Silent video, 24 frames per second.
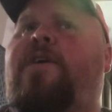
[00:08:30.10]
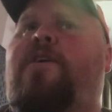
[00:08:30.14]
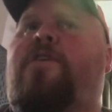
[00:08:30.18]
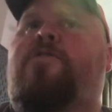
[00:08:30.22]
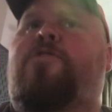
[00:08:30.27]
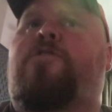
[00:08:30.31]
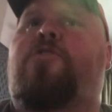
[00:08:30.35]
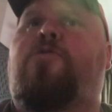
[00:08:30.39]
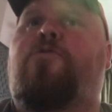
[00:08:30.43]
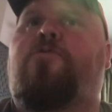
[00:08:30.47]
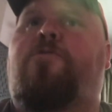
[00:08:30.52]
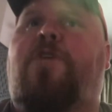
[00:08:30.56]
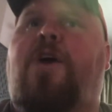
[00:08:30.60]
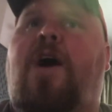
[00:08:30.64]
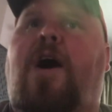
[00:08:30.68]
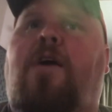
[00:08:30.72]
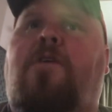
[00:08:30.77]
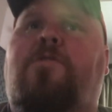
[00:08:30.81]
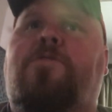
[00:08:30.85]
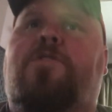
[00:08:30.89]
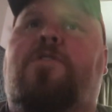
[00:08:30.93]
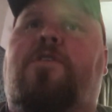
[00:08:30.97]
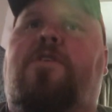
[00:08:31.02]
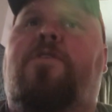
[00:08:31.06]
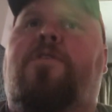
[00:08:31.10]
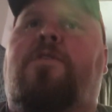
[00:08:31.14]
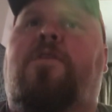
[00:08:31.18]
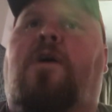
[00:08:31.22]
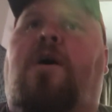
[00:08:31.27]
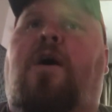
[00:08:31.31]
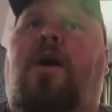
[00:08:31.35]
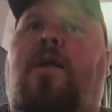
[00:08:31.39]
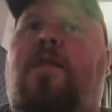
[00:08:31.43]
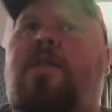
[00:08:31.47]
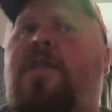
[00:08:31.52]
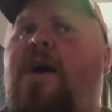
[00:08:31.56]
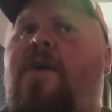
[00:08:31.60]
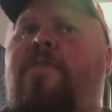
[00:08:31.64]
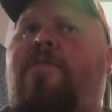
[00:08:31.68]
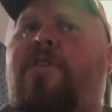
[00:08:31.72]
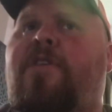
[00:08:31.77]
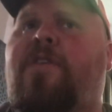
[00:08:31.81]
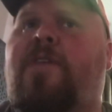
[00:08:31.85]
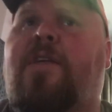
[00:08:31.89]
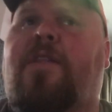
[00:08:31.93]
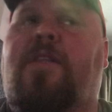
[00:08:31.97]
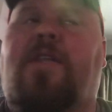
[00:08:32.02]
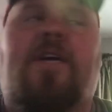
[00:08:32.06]
in
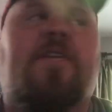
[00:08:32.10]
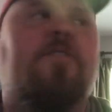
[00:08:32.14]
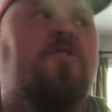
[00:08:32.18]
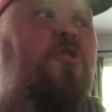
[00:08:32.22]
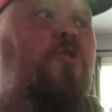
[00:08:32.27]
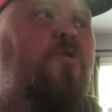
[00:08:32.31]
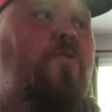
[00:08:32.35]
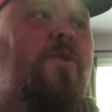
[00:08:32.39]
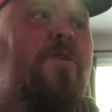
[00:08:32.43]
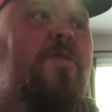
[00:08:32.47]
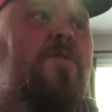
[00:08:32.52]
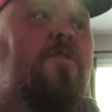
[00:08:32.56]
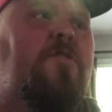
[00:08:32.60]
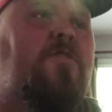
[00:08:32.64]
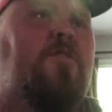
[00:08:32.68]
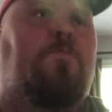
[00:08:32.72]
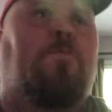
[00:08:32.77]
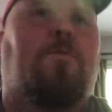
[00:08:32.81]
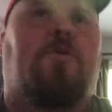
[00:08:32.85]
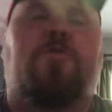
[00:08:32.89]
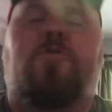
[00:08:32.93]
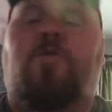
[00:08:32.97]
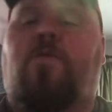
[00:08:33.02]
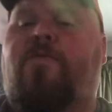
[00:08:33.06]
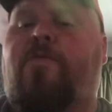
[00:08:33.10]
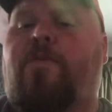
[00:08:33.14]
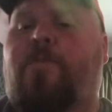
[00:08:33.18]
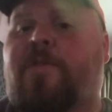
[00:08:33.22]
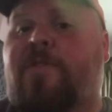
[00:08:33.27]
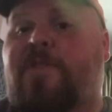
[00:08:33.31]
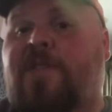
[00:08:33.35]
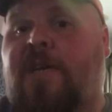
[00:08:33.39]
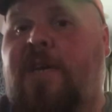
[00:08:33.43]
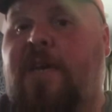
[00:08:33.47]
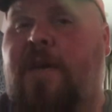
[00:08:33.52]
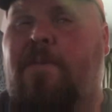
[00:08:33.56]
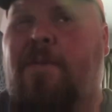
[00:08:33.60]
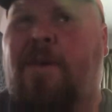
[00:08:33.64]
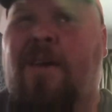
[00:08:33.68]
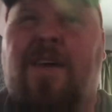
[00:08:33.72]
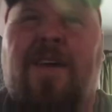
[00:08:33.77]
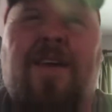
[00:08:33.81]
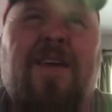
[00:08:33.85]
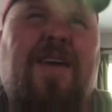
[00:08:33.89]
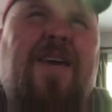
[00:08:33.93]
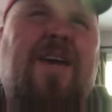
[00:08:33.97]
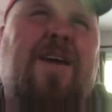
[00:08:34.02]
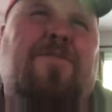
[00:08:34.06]
2011, it led to his dismissal from the team.
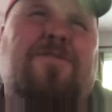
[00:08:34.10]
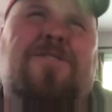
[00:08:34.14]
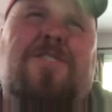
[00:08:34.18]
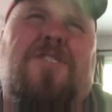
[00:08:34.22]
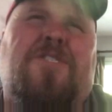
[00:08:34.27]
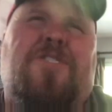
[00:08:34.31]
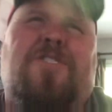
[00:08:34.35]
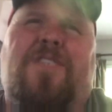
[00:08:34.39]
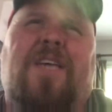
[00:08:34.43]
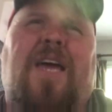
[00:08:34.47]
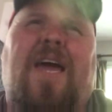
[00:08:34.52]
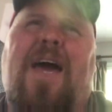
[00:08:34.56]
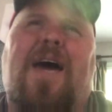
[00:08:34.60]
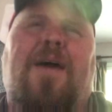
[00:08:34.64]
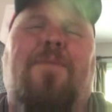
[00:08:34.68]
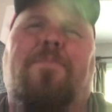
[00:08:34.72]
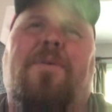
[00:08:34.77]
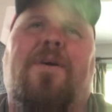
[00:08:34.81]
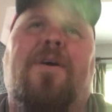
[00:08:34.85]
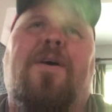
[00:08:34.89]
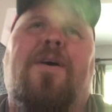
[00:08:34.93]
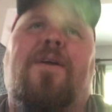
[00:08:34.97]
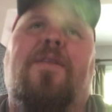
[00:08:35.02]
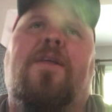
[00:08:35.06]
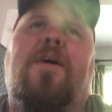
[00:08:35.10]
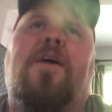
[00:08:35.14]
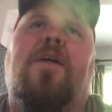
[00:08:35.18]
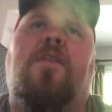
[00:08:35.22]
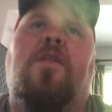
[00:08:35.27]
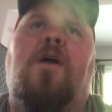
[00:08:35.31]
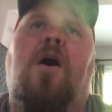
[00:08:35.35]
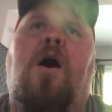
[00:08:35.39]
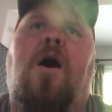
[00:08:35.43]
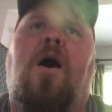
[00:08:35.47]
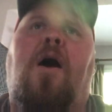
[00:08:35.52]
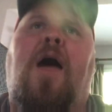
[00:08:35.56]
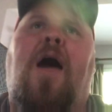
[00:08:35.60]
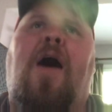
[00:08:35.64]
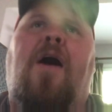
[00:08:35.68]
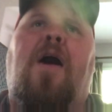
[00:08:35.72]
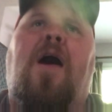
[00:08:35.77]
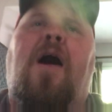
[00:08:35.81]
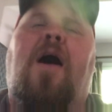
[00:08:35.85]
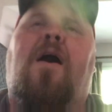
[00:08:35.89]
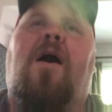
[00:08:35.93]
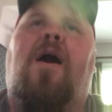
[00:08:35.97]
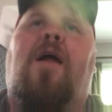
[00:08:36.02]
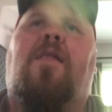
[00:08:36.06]
And it was just sad, man. And
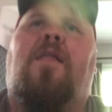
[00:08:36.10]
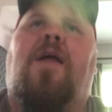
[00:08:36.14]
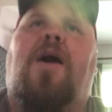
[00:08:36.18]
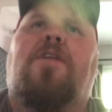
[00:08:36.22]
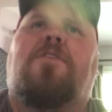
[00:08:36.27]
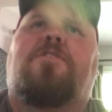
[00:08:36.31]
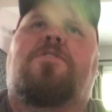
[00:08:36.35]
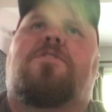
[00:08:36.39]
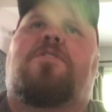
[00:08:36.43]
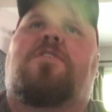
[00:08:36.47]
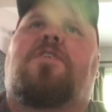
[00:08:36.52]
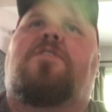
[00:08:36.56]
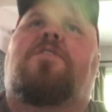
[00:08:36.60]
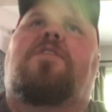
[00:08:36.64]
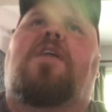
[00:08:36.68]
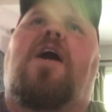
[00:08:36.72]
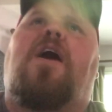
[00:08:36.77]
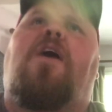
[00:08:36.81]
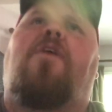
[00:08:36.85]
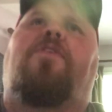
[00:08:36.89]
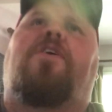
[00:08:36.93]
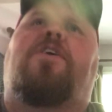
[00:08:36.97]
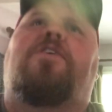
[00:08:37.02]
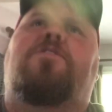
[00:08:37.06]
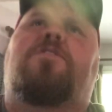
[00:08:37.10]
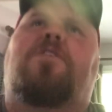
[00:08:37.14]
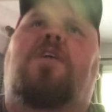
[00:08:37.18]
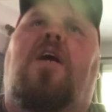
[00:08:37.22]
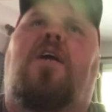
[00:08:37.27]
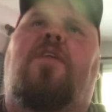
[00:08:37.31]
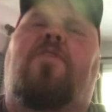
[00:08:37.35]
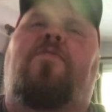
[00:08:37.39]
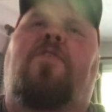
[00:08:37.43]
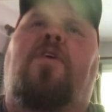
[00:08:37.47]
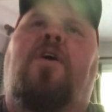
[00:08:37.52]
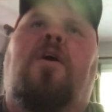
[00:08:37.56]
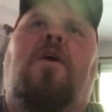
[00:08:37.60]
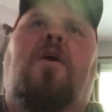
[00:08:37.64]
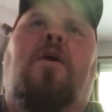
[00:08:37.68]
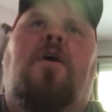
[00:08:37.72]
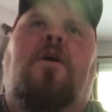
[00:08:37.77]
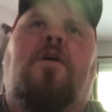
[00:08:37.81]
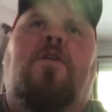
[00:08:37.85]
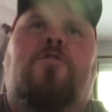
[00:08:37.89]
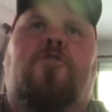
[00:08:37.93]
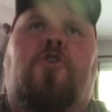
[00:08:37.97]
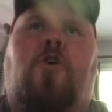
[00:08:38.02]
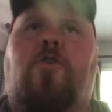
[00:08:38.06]
I like to see now that he's kind of
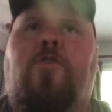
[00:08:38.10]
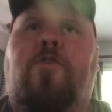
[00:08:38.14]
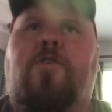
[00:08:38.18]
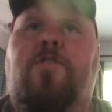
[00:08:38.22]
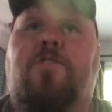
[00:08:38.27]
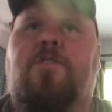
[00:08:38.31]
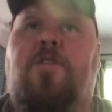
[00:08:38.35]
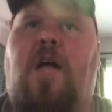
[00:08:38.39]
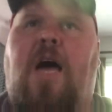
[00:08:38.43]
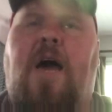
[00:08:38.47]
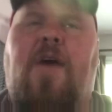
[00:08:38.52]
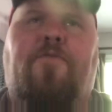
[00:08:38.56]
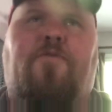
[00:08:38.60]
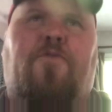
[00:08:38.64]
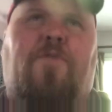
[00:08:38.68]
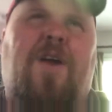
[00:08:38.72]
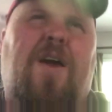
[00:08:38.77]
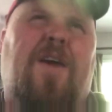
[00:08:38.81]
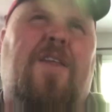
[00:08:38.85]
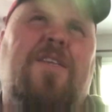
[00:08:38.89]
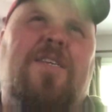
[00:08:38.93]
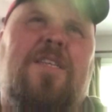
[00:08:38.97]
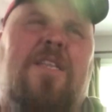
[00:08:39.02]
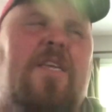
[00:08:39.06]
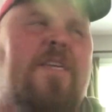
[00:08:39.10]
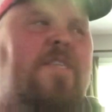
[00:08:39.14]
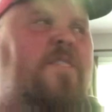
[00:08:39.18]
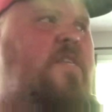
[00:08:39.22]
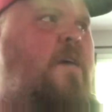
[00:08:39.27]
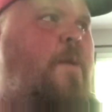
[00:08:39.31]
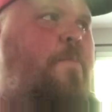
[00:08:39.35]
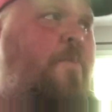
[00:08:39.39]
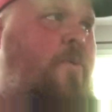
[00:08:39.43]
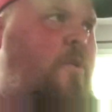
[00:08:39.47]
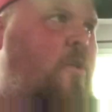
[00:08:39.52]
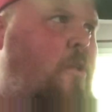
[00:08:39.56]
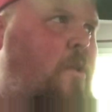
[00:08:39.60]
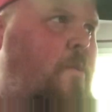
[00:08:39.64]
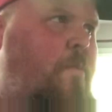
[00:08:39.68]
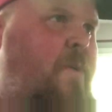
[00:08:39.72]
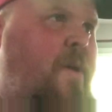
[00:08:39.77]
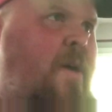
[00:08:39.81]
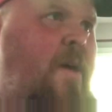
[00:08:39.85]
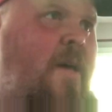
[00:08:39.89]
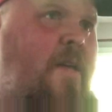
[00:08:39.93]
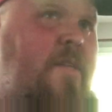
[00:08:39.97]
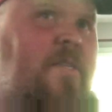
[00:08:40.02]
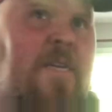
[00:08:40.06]
turned his life around. He cleaned up a little
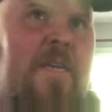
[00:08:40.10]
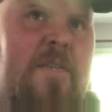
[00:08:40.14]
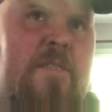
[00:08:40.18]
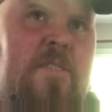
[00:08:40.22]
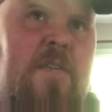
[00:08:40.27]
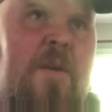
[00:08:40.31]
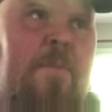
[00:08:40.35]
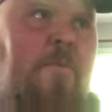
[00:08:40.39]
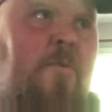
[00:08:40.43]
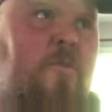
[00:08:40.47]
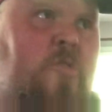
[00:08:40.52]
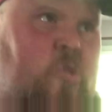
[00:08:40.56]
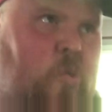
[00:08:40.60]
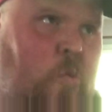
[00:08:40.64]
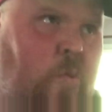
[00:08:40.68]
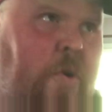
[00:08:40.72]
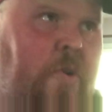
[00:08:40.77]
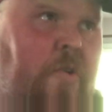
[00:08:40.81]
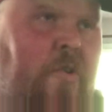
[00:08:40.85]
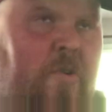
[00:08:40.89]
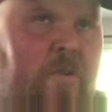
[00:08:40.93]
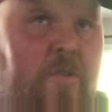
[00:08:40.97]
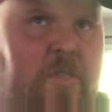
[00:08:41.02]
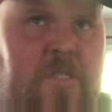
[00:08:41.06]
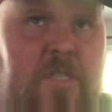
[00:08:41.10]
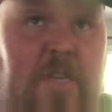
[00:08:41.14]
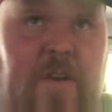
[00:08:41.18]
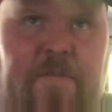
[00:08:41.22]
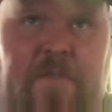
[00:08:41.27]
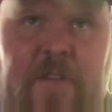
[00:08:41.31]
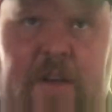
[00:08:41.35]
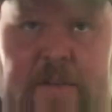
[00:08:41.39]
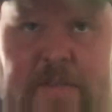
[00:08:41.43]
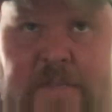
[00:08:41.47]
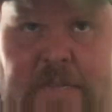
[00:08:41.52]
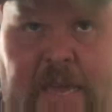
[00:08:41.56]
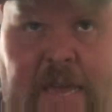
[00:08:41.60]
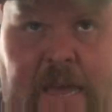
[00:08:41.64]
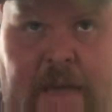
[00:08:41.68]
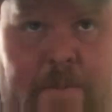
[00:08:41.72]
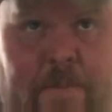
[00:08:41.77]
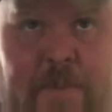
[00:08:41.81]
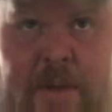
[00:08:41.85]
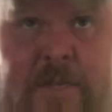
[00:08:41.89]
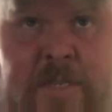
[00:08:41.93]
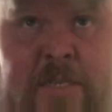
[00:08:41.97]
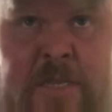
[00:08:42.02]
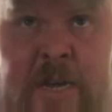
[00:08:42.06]
bit. I see him on Twitter and stuff like that.
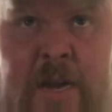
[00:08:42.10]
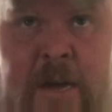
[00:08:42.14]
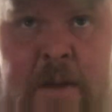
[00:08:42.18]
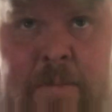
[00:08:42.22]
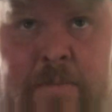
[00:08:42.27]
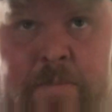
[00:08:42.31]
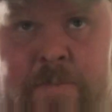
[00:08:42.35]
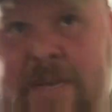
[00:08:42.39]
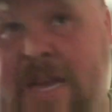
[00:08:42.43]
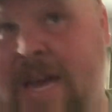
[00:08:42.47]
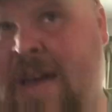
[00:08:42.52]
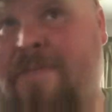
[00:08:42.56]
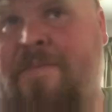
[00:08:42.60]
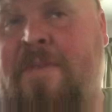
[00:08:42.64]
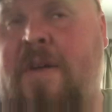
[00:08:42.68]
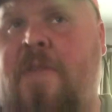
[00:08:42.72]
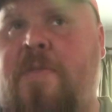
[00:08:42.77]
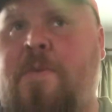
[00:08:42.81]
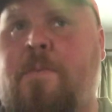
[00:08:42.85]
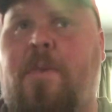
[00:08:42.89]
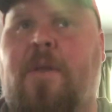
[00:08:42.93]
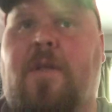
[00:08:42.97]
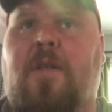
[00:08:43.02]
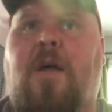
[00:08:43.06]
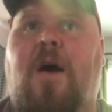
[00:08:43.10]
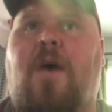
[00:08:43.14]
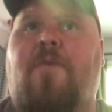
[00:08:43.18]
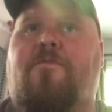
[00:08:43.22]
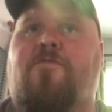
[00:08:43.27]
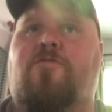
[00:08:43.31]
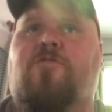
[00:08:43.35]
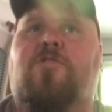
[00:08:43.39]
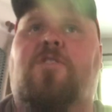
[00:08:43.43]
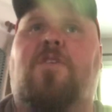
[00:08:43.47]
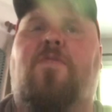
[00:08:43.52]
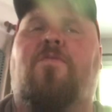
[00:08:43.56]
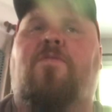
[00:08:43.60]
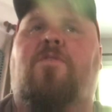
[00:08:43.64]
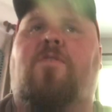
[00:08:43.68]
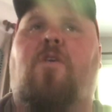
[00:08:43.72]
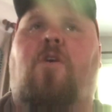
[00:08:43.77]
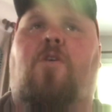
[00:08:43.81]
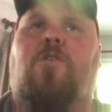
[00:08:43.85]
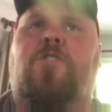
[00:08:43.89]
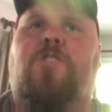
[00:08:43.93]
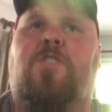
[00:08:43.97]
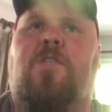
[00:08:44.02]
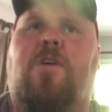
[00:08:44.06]
But I have nothing but love for Steven
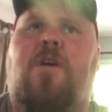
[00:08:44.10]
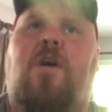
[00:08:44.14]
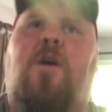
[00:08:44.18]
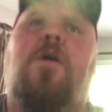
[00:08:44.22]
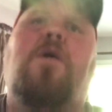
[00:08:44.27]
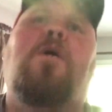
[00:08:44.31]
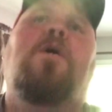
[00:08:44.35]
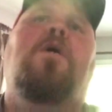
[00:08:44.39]
Garcia.